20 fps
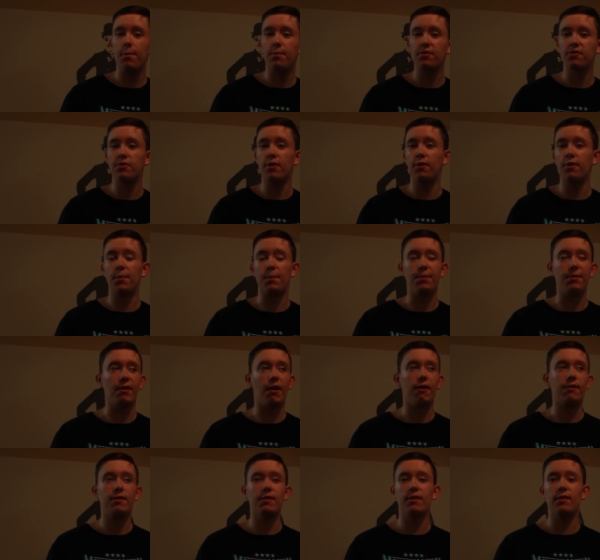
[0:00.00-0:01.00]
this episode
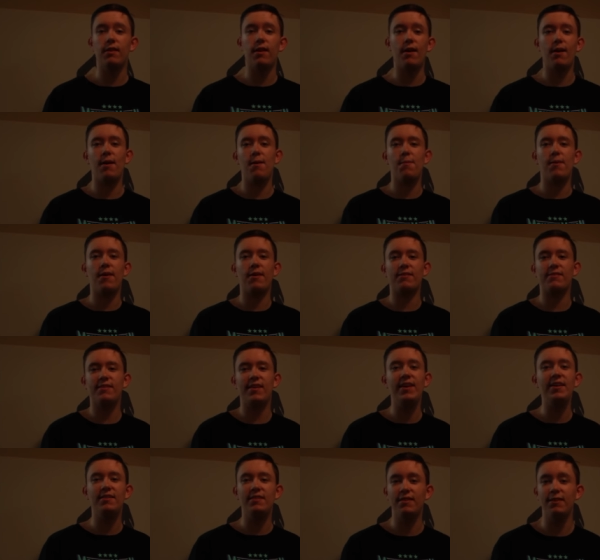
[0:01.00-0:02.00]
of Blood Club.
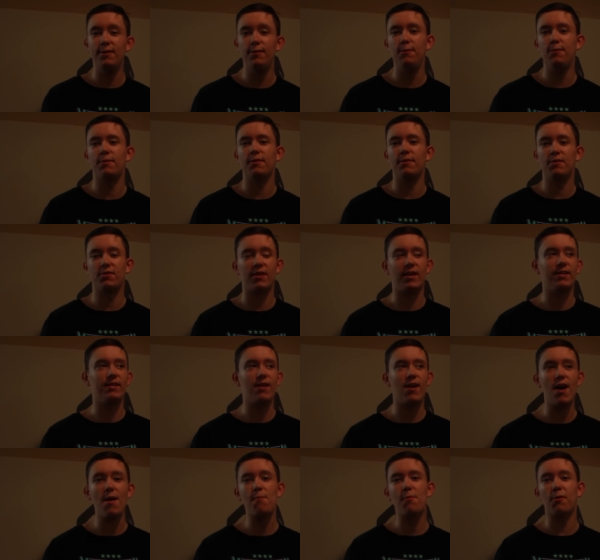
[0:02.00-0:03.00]
Uh, stay tuned,
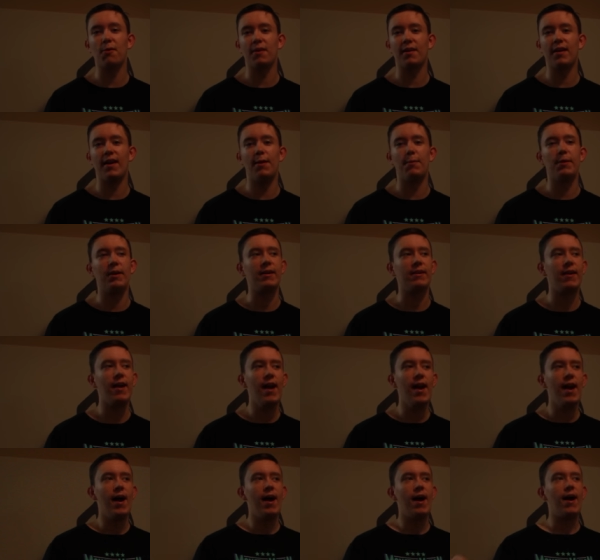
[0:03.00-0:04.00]
there's a lot more
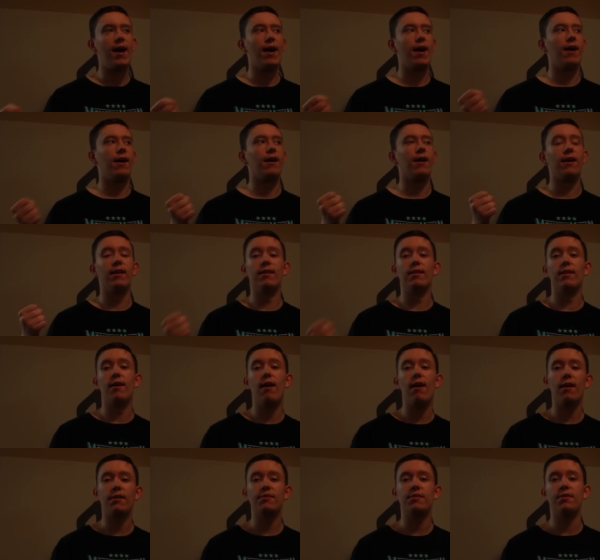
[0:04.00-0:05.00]
coming, uh, a
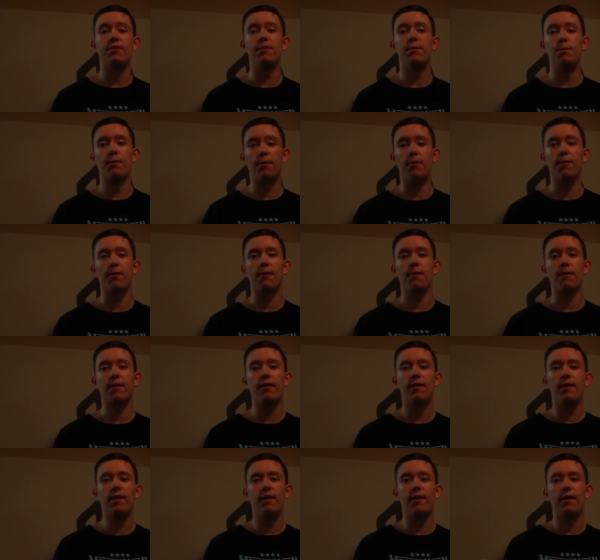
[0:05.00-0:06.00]
lot
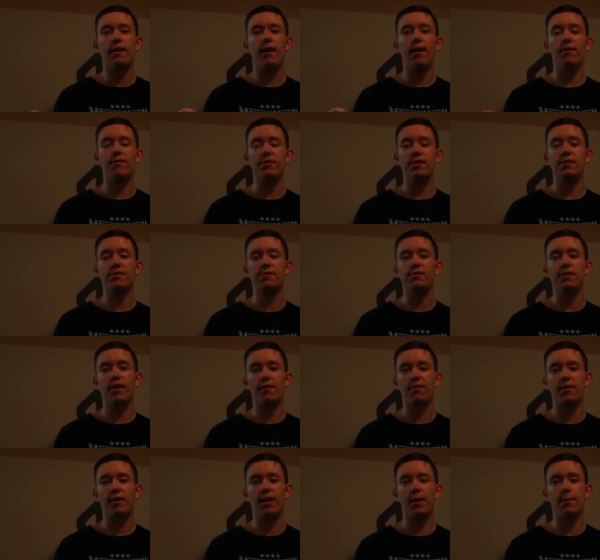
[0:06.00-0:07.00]
more of
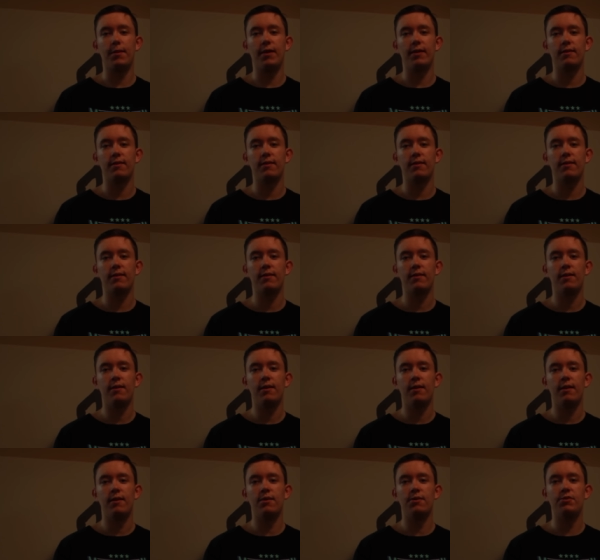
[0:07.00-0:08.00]
this stuff
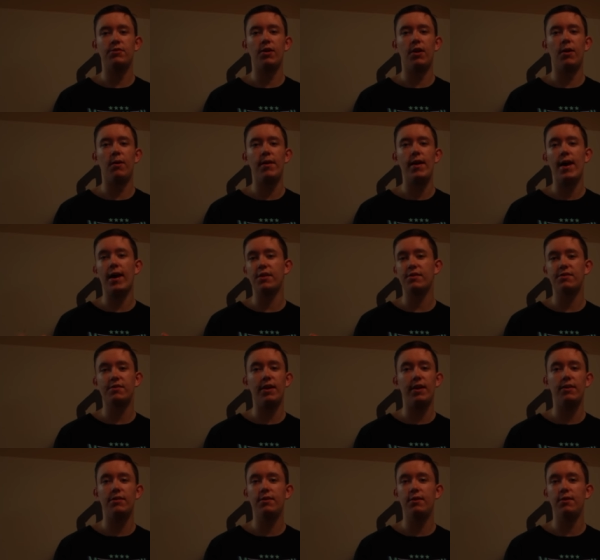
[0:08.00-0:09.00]
coming. So,
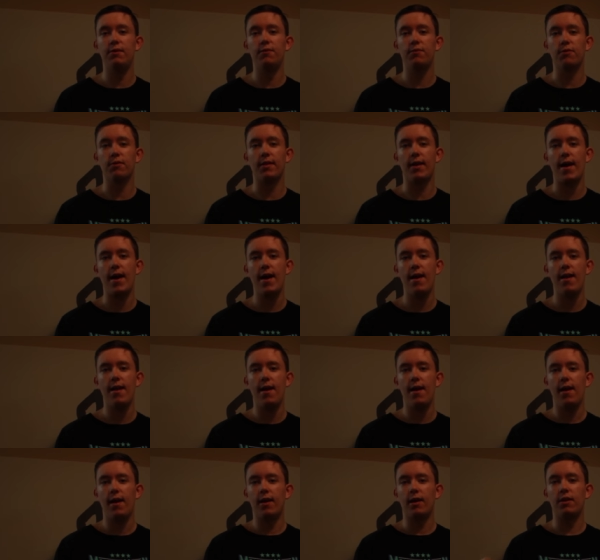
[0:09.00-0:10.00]
yeah, stay tuned for
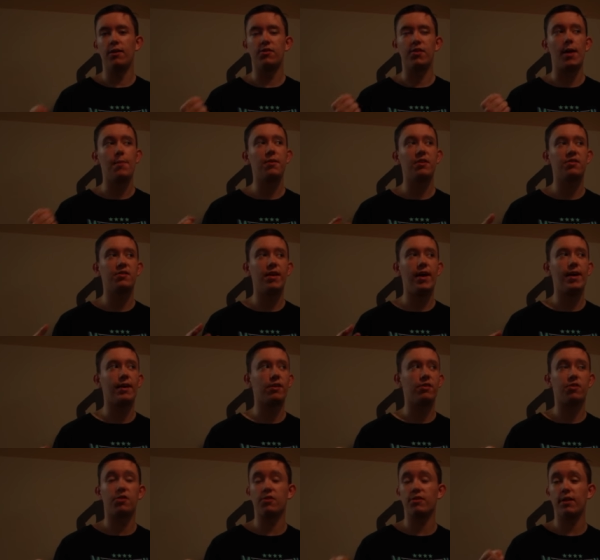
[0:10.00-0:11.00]
that because I'm
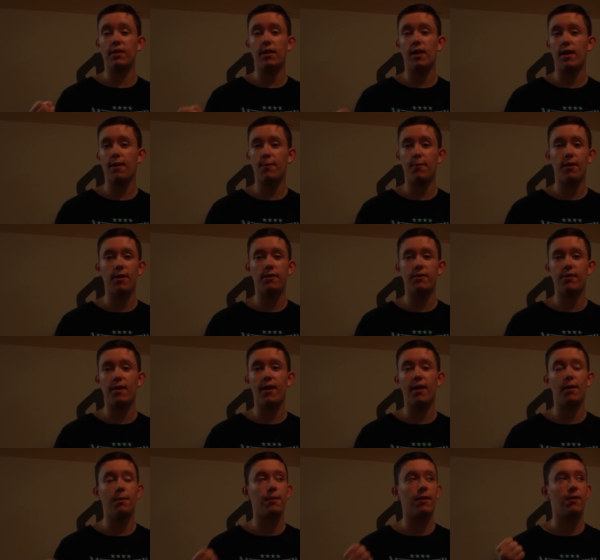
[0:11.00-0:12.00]
excited because there's a lot I
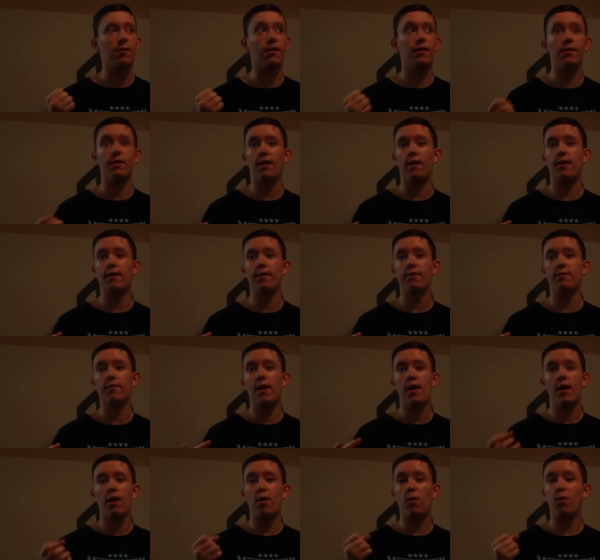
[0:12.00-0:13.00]
want to talk about, a
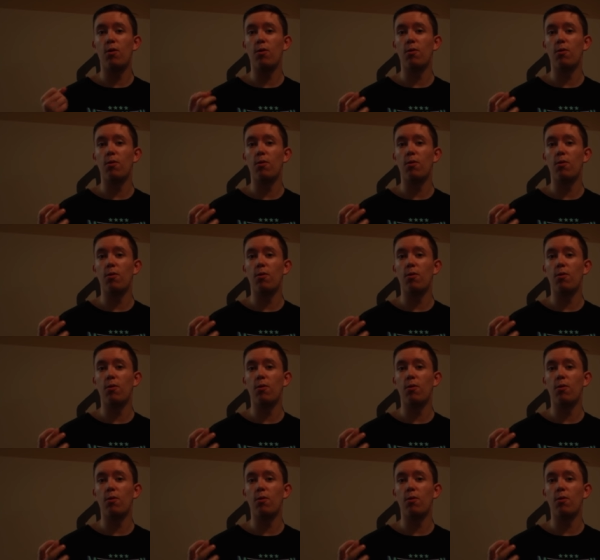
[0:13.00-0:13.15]
lot of